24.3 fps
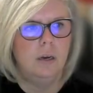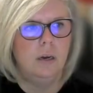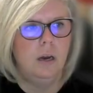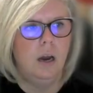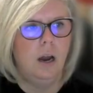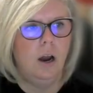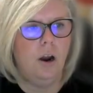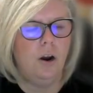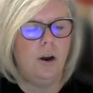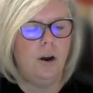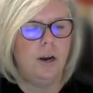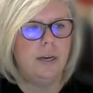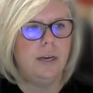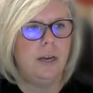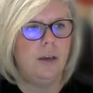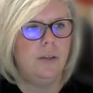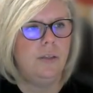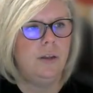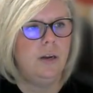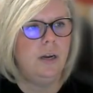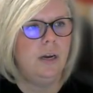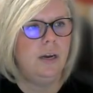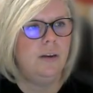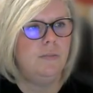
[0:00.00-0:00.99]
All right, now
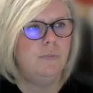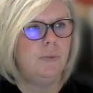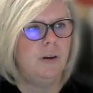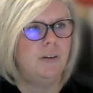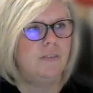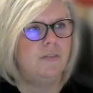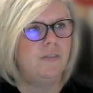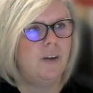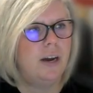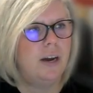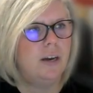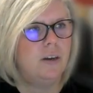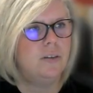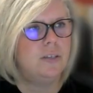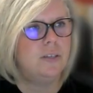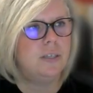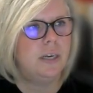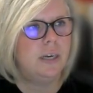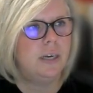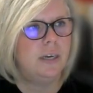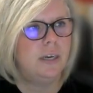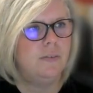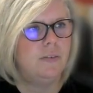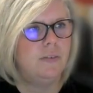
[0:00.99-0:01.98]
that I have my file
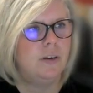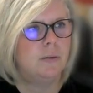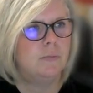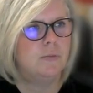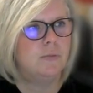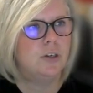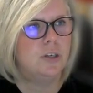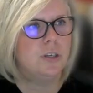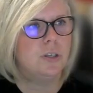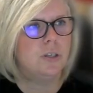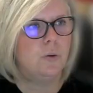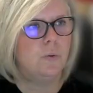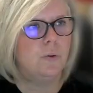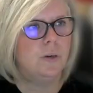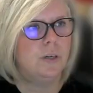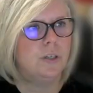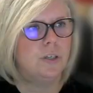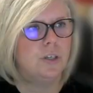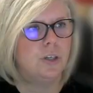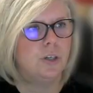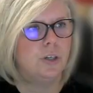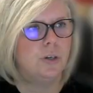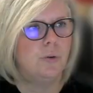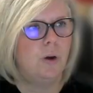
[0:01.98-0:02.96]
saved, I'm just going
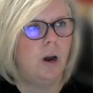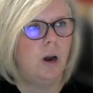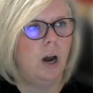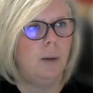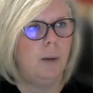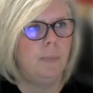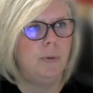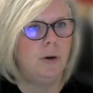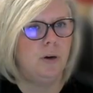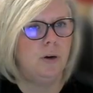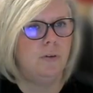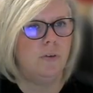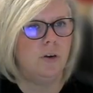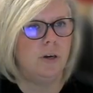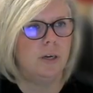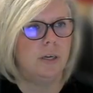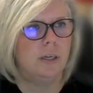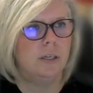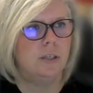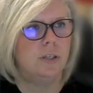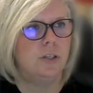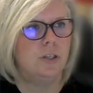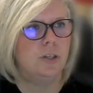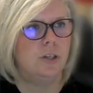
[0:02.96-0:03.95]
to hop over
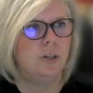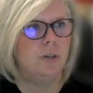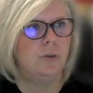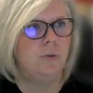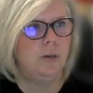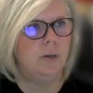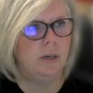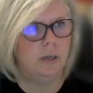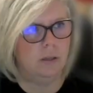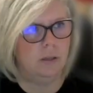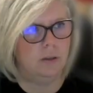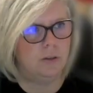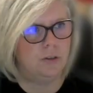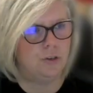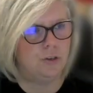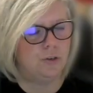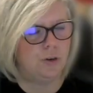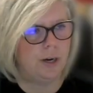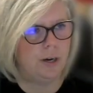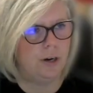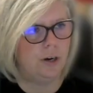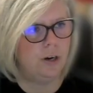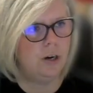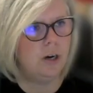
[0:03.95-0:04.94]
into
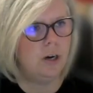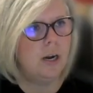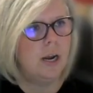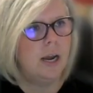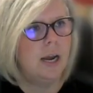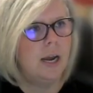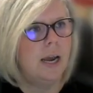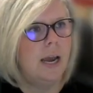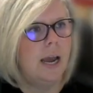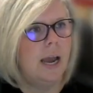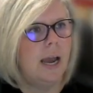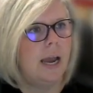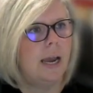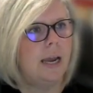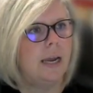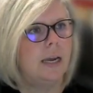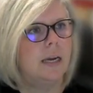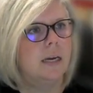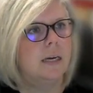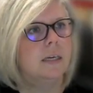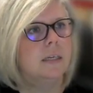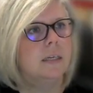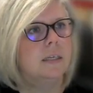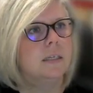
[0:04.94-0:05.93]
Illustrator
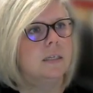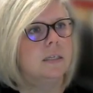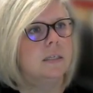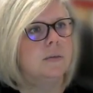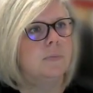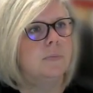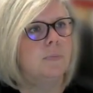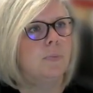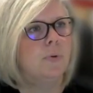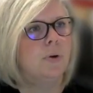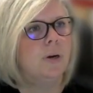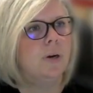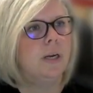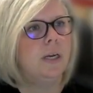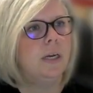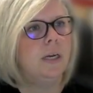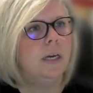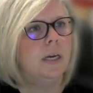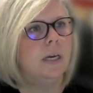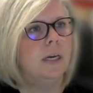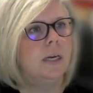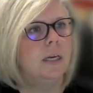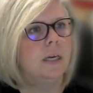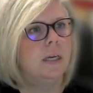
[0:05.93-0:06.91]
and bring
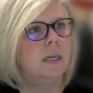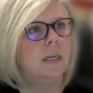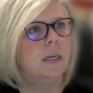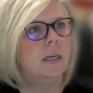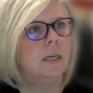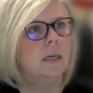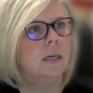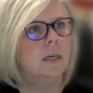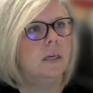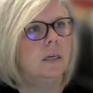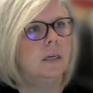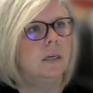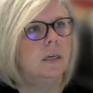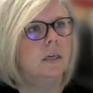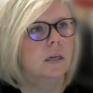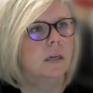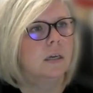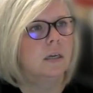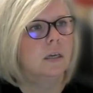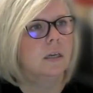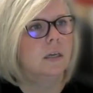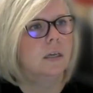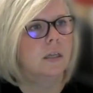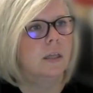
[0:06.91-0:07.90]
in
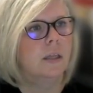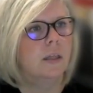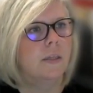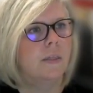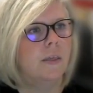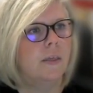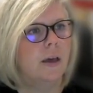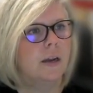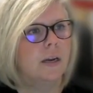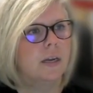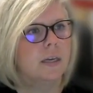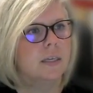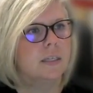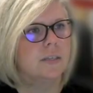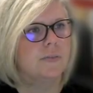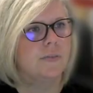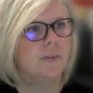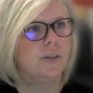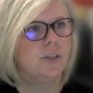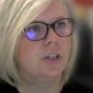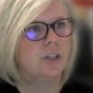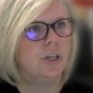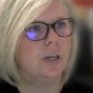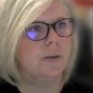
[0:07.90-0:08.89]
that
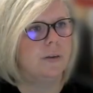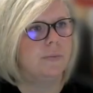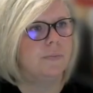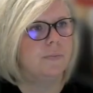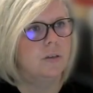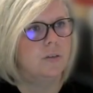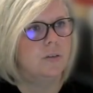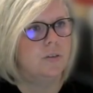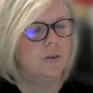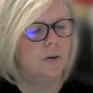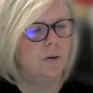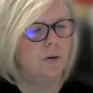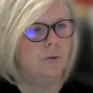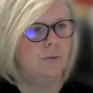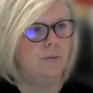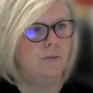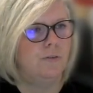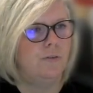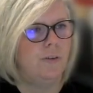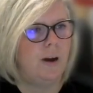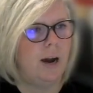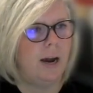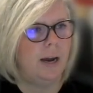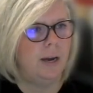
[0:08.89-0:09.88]
SVG. So
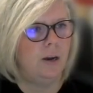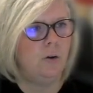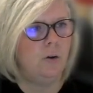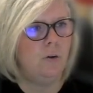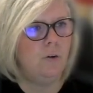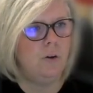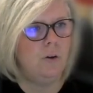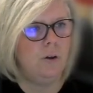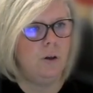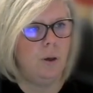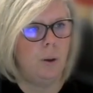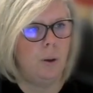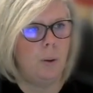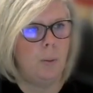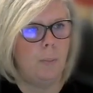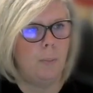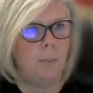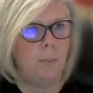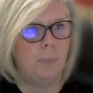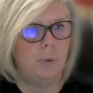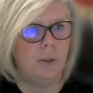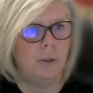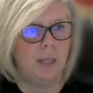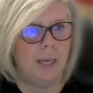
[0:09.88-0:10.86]
File,
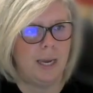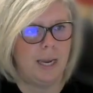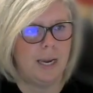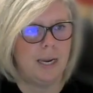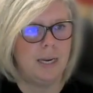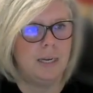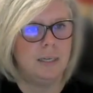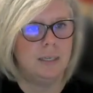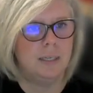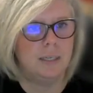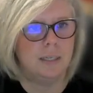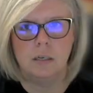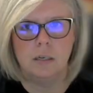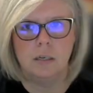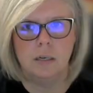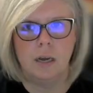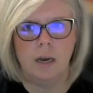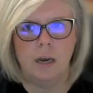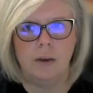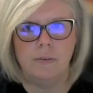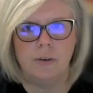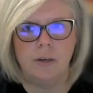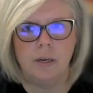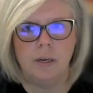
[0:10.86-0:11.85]
Place,
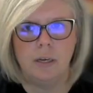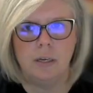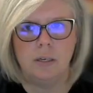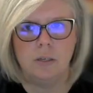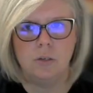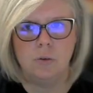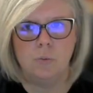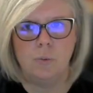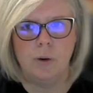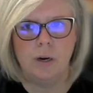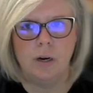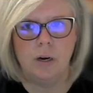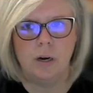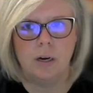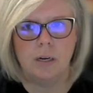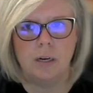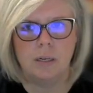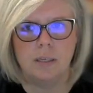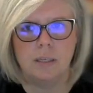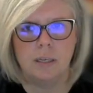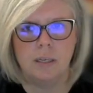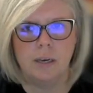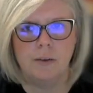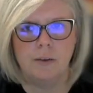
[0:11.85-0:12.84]
navigate to where I
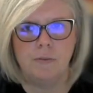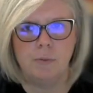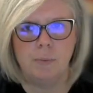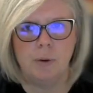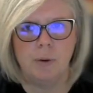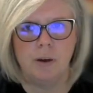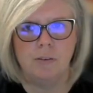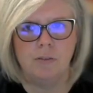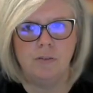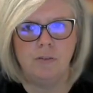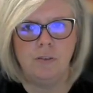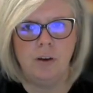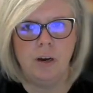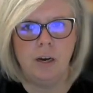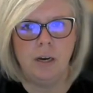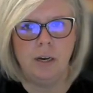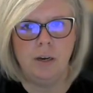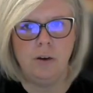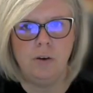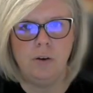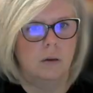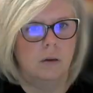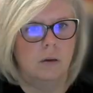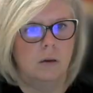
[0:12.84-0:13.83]
saved my
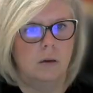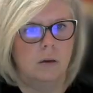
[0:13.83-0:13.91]
file,